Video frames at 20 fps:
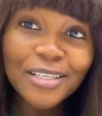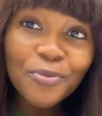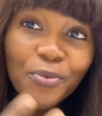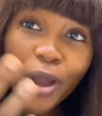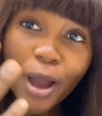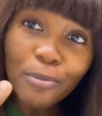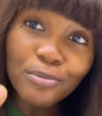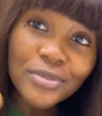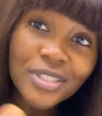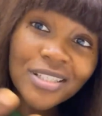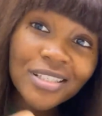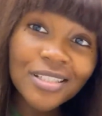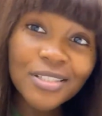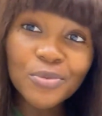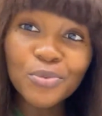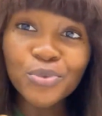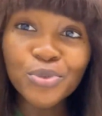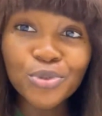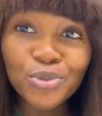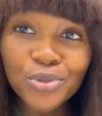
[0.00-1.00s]
Say, well, I'm
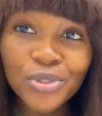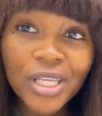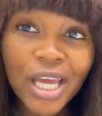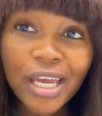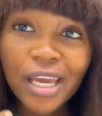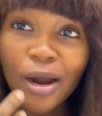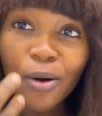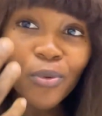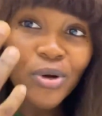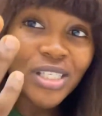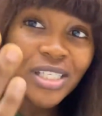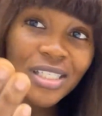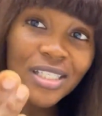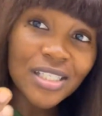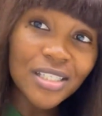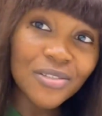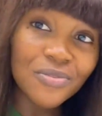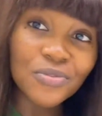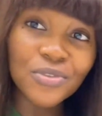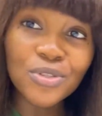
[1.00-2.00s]
gisting with you now, you're watching
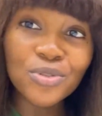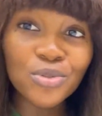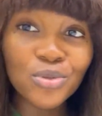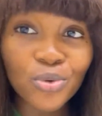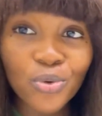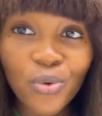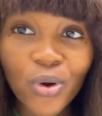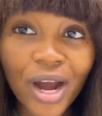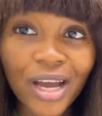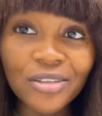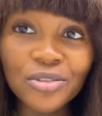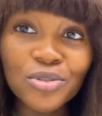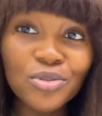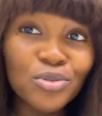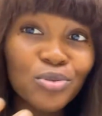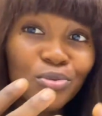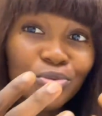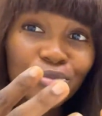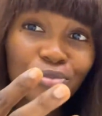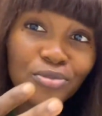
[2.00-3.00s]
this video, and
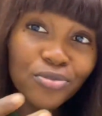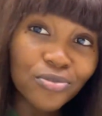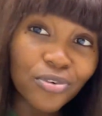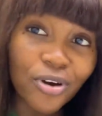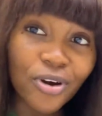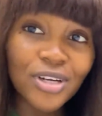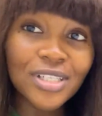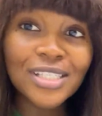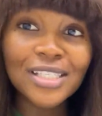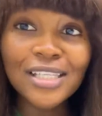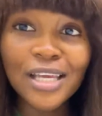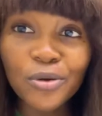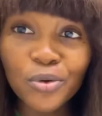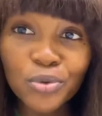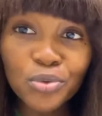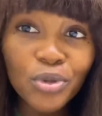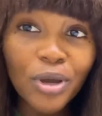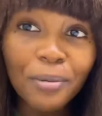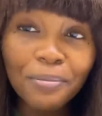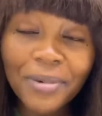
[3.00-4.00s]
you've even forgotten that you
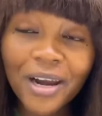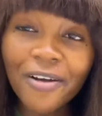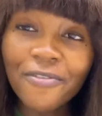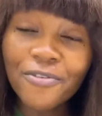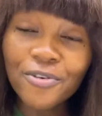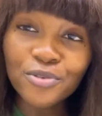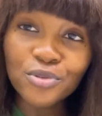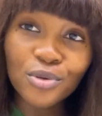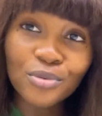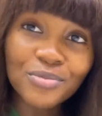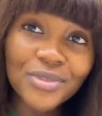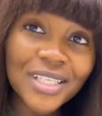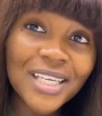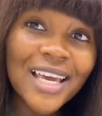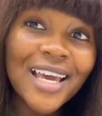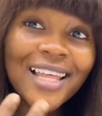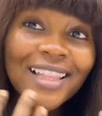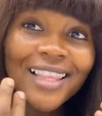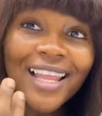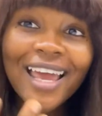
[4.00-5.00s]
want to apply for something.
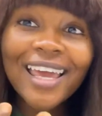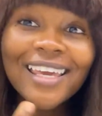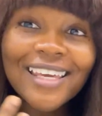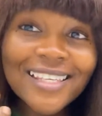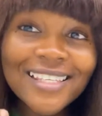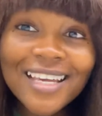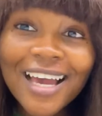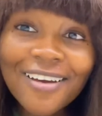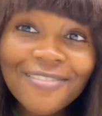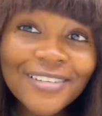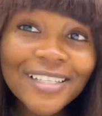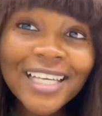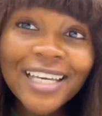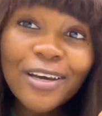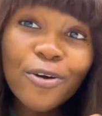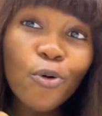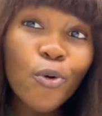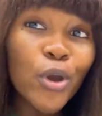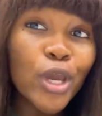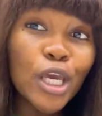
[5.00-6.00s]
Like, it can
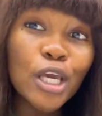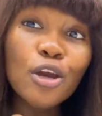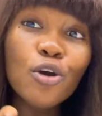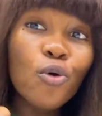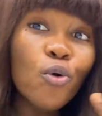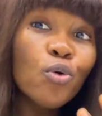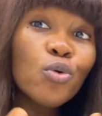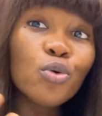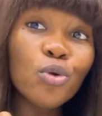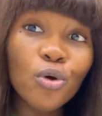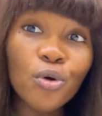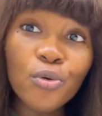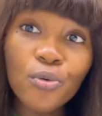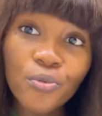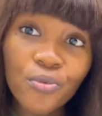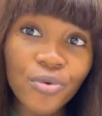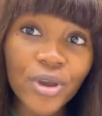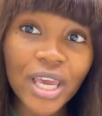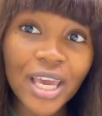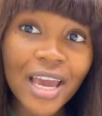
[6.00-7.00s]
really go a whole
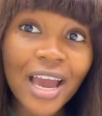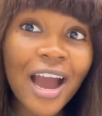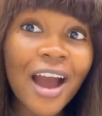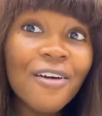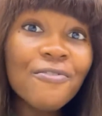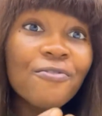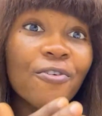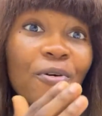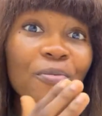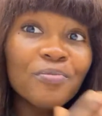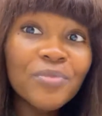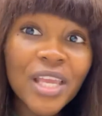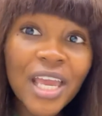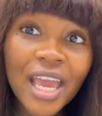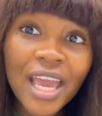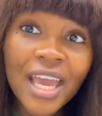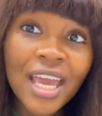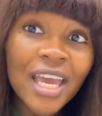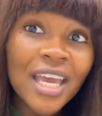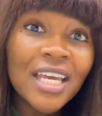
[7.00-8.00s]
long way. And from
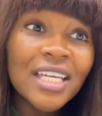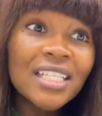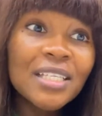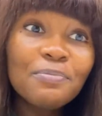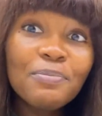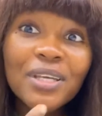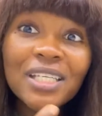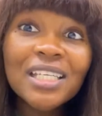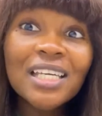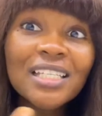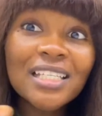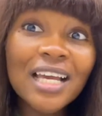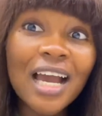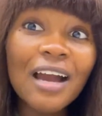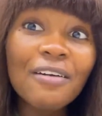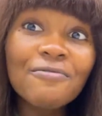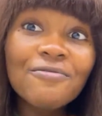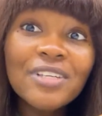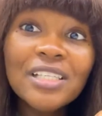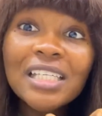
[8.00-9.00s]
there, the patient
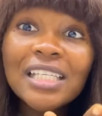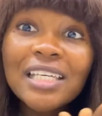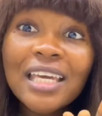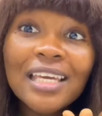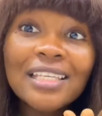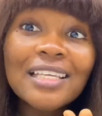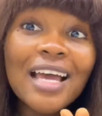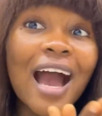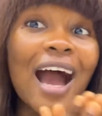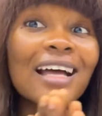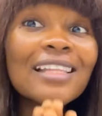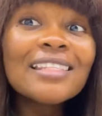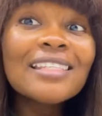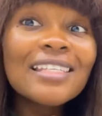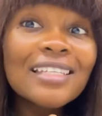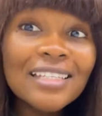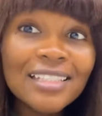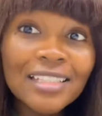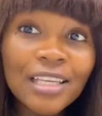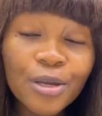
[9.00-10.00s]
can really get
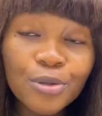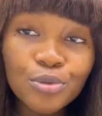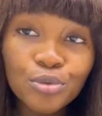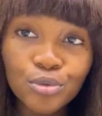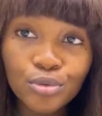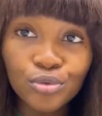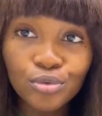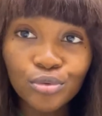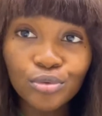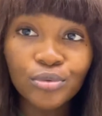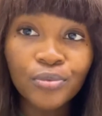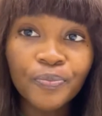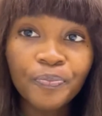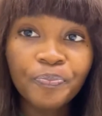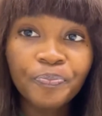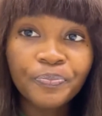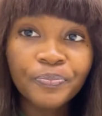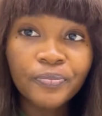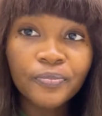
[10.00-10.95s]
addicted to you.